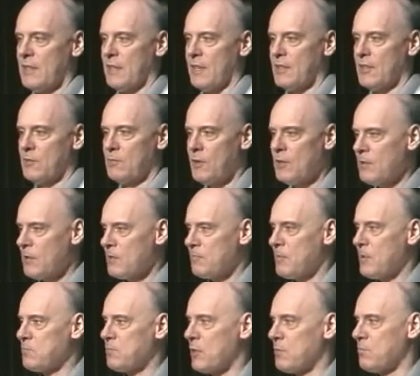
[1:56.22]
And uh, what I've
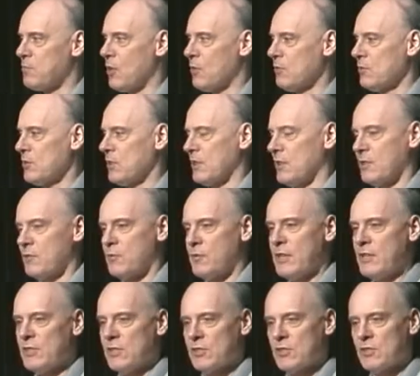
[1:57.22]
been proposing at
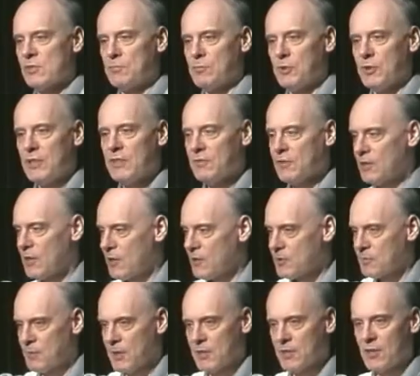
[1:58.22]
Reasons to Believe, along
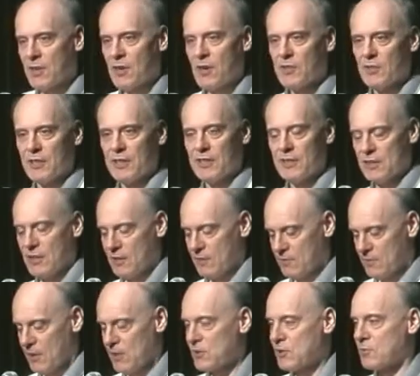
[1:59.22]
with my colleague uh,
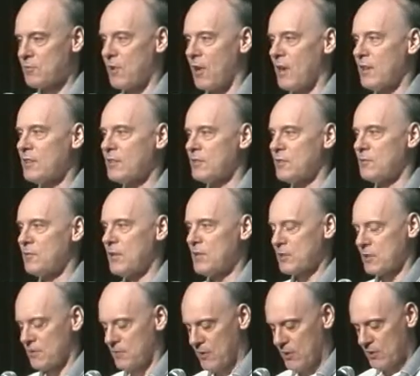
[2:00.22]
Fuz Rana and the
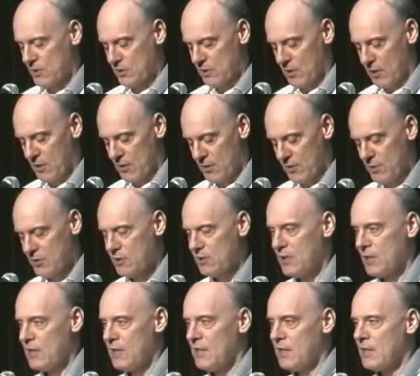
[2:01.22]
rest of our scholars,
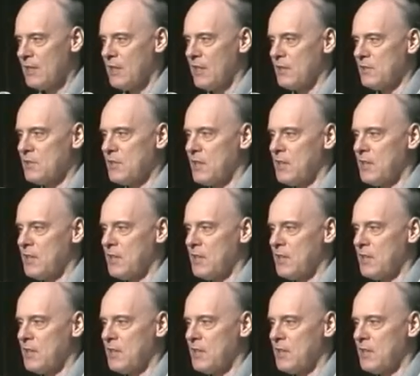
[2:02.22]
is